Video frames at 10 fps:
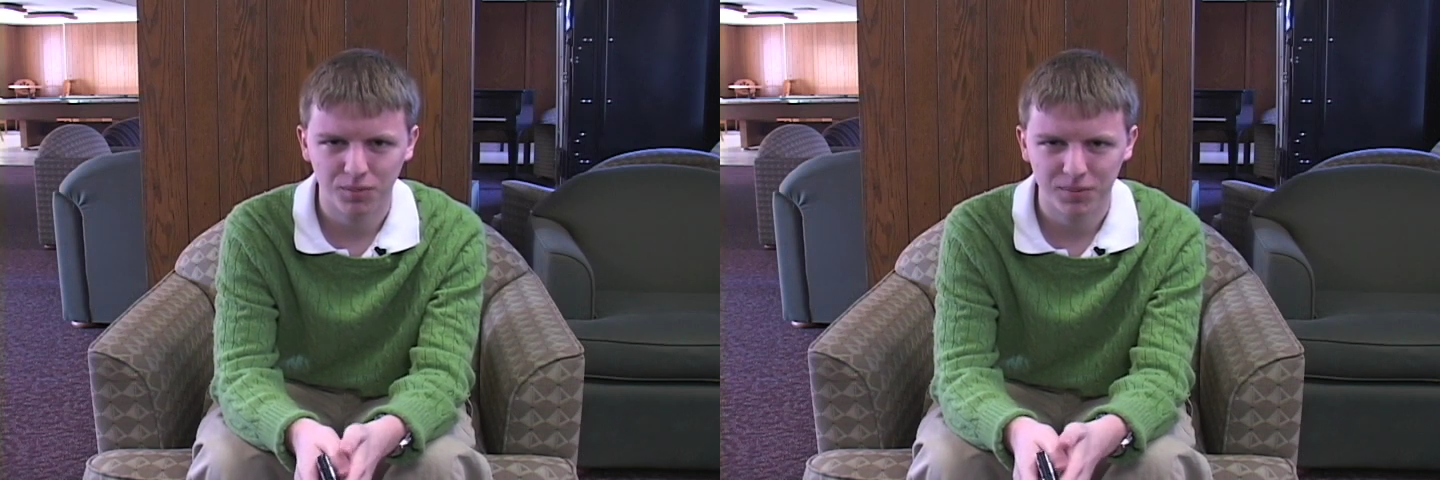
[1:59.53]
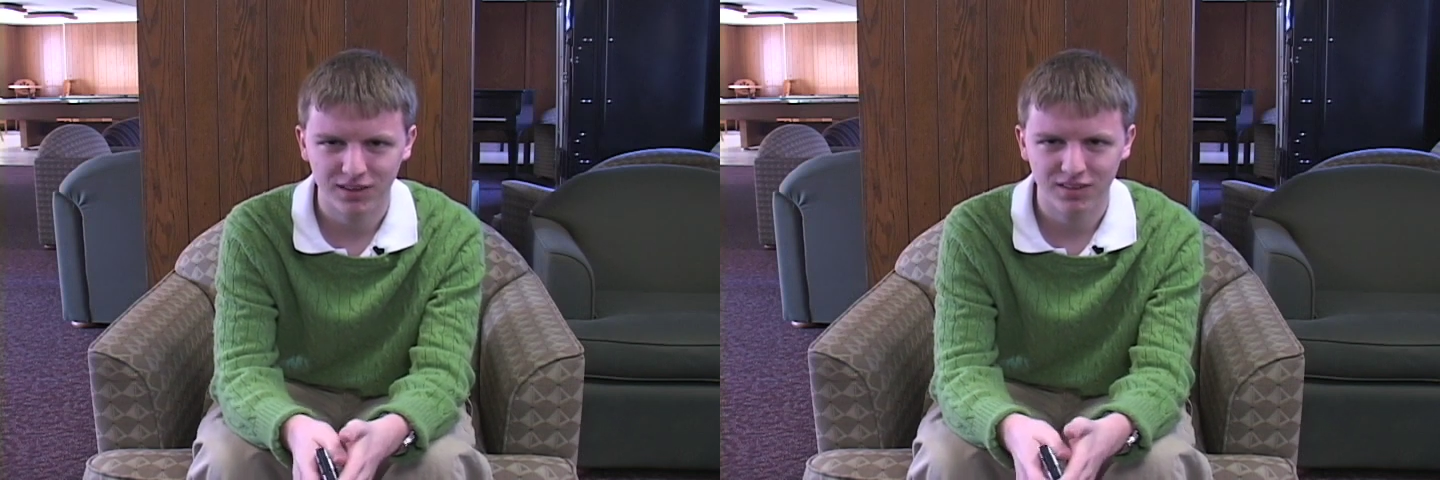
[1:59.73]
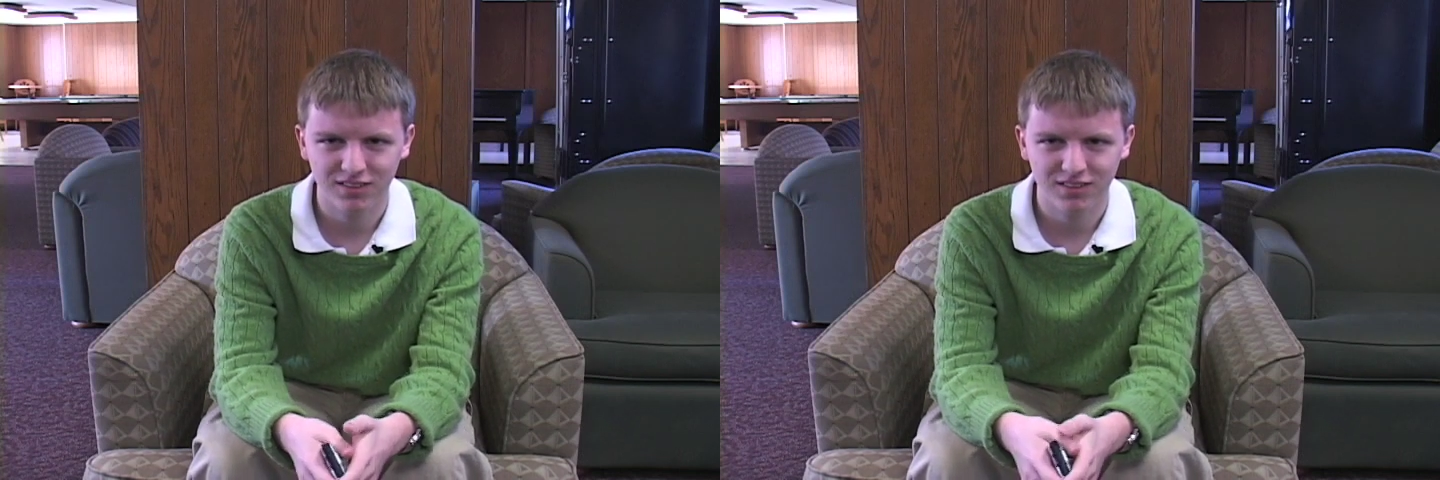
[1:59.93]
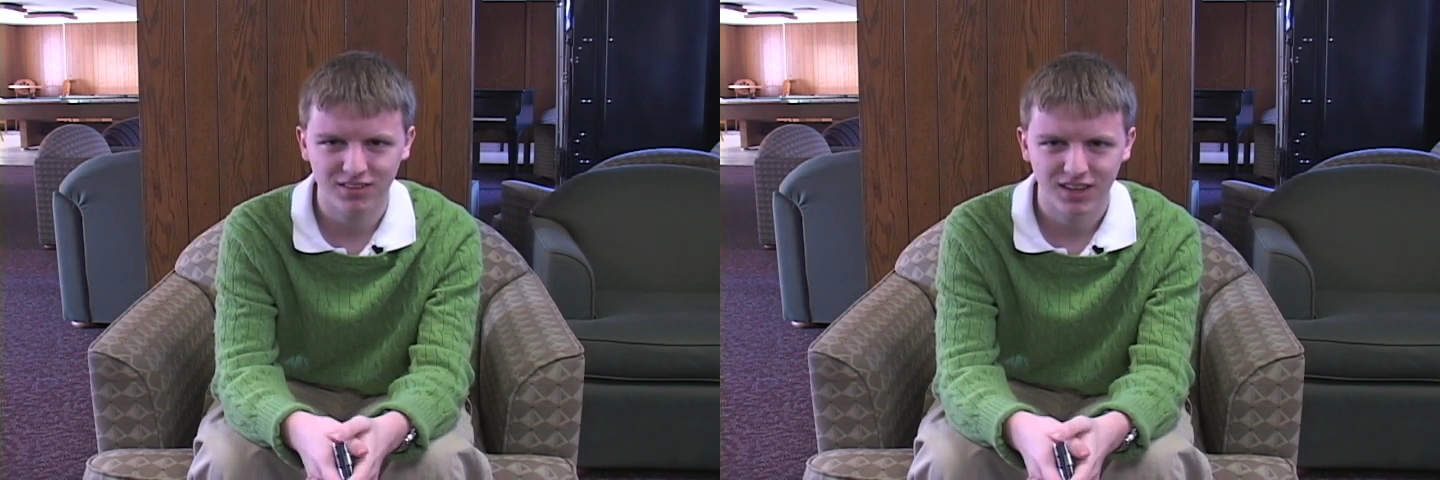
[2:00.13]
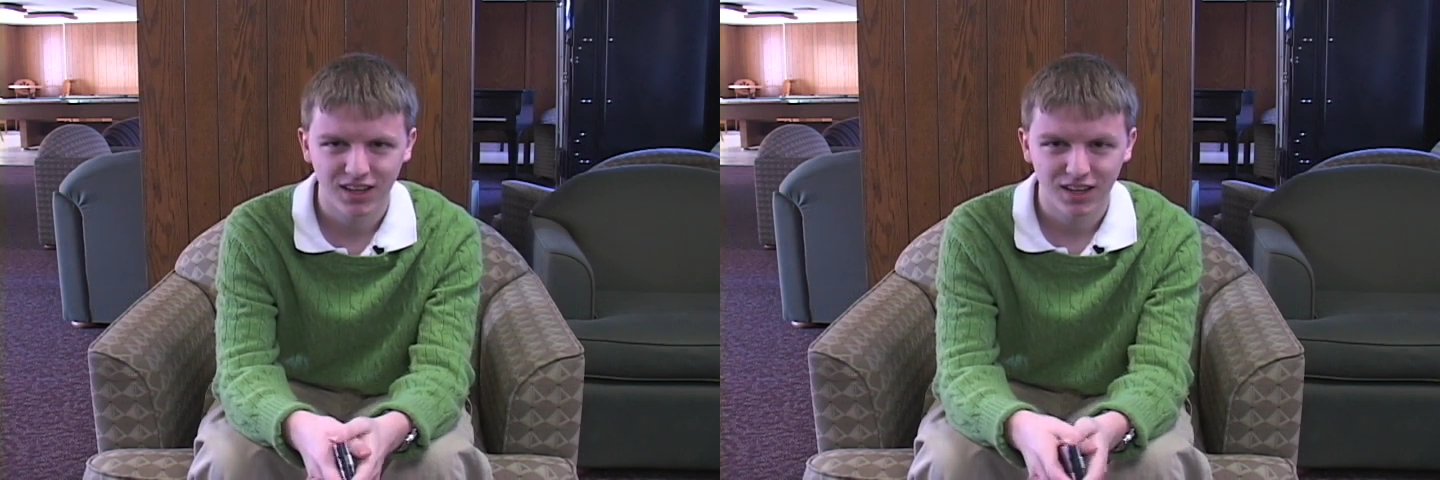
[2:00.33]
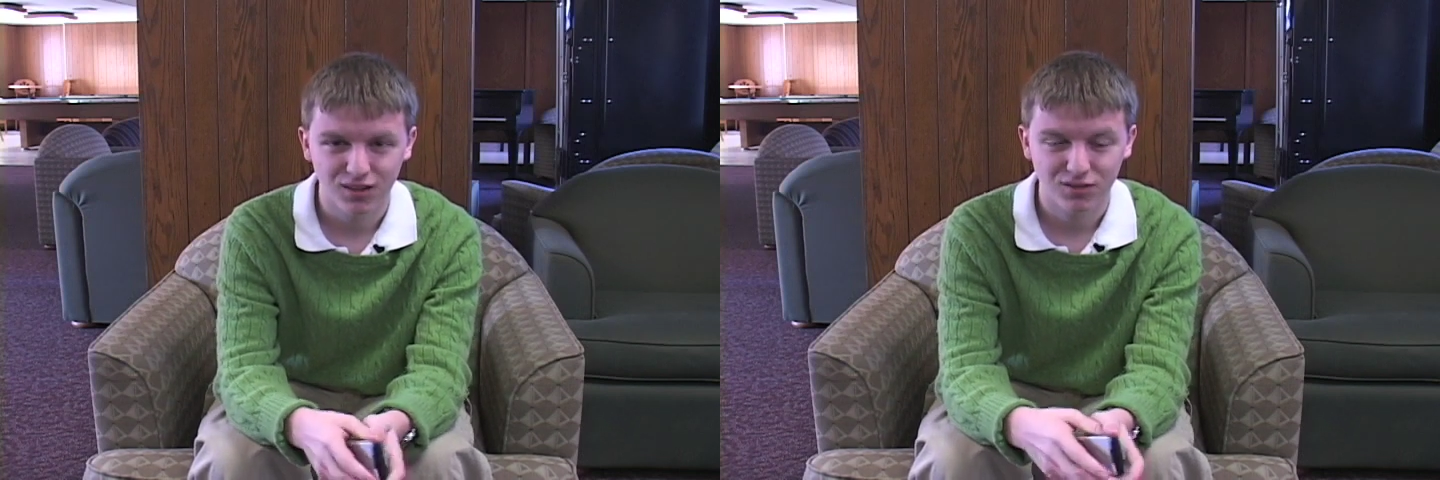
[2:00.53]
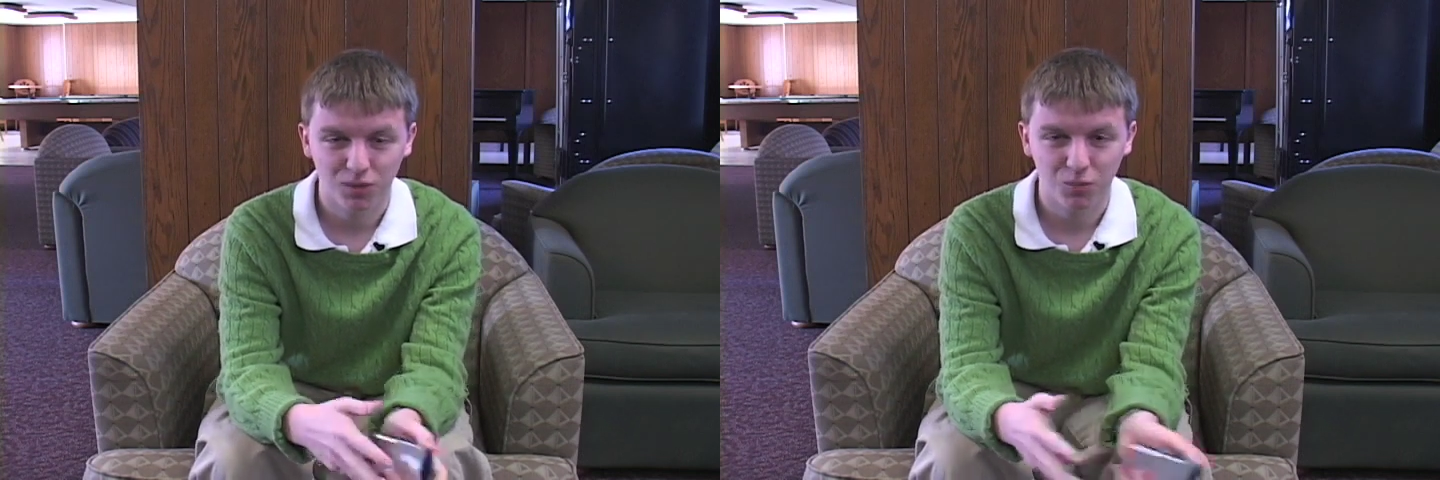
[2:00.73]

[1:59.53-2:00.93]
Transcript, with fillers: I mean, this is film